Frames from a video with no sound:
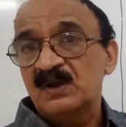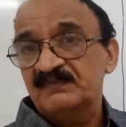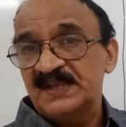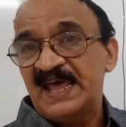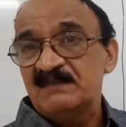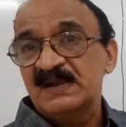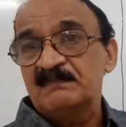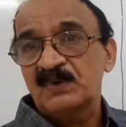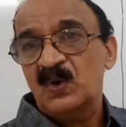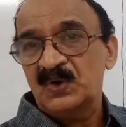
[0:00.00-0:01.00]
of the
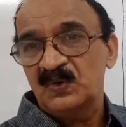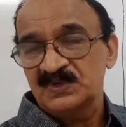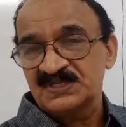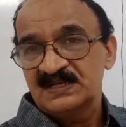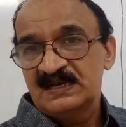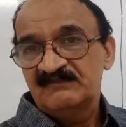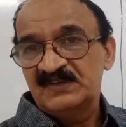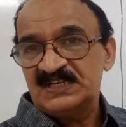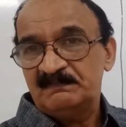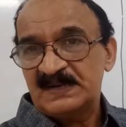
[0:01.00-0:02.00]
neighboring protons
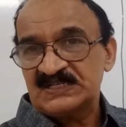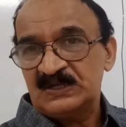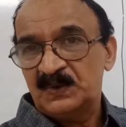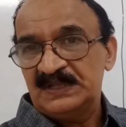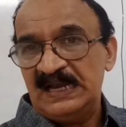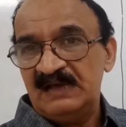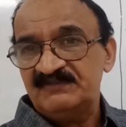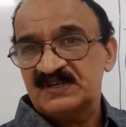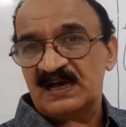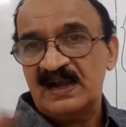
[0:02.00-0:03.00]
which are present on the
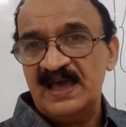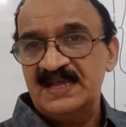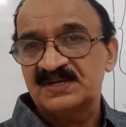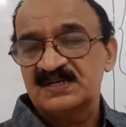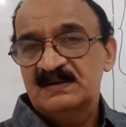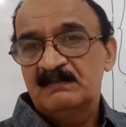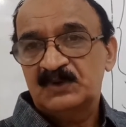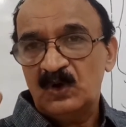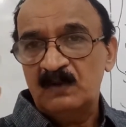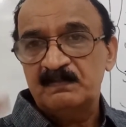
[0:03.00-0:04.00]
left, right,
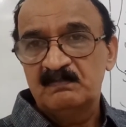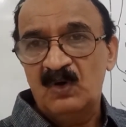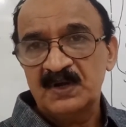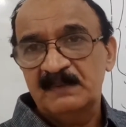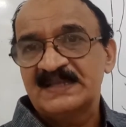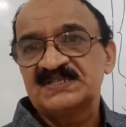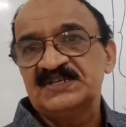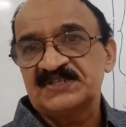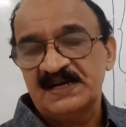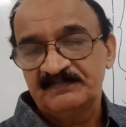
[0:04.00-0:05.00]
top, bottom,
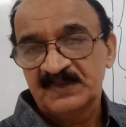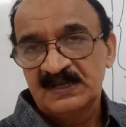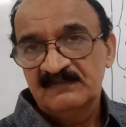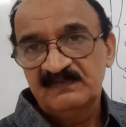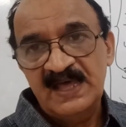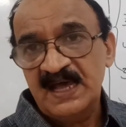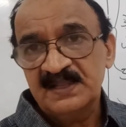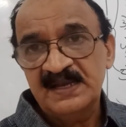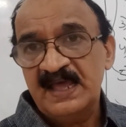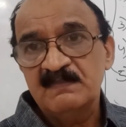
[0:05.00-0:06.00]
etc. There
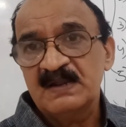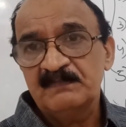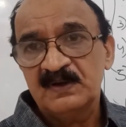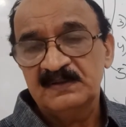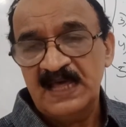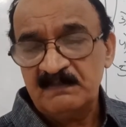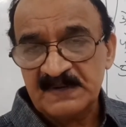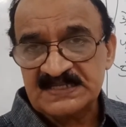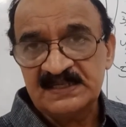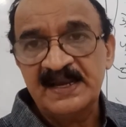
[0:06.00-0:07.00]

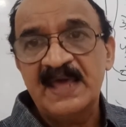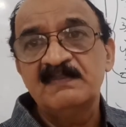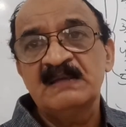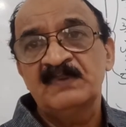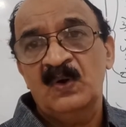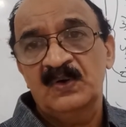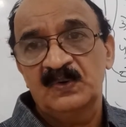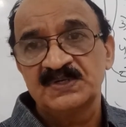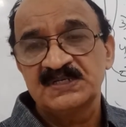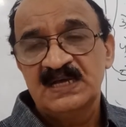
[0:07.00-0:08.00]
present the neighboring
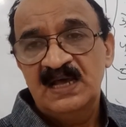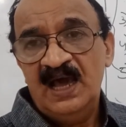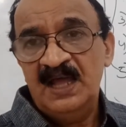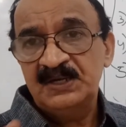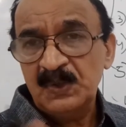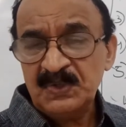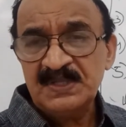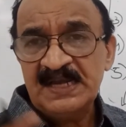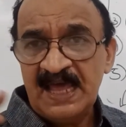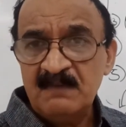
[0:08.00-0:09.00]
protons, and due to
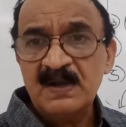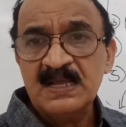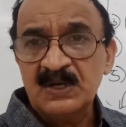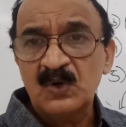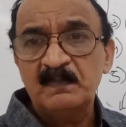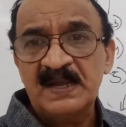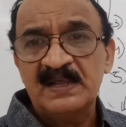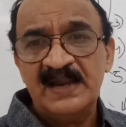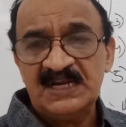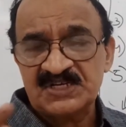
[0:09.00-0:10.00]
the neighboring group
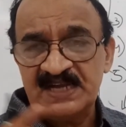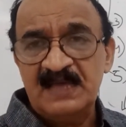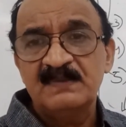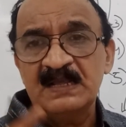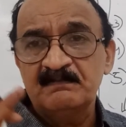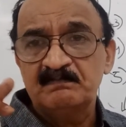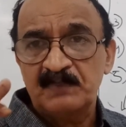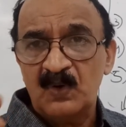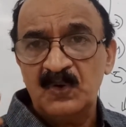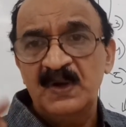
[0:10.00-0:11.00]
interaction, neighboring
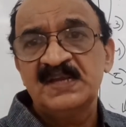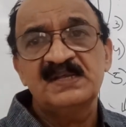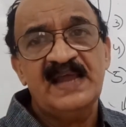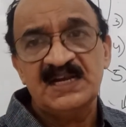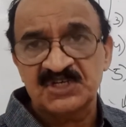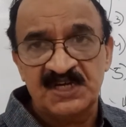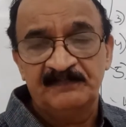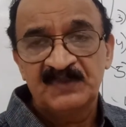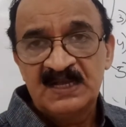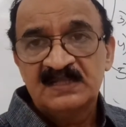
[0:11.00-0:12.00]
proton interaction,
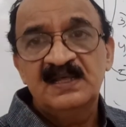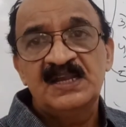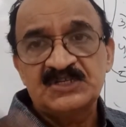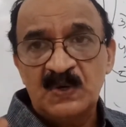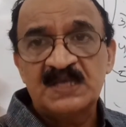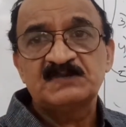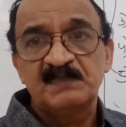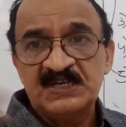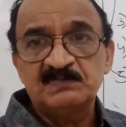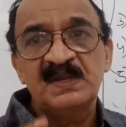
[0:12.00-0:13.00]
that is known as
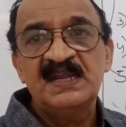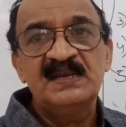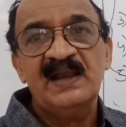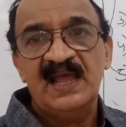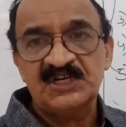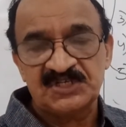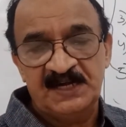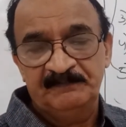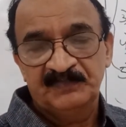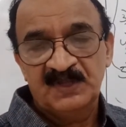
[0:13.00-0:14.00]
spin-spin interaction,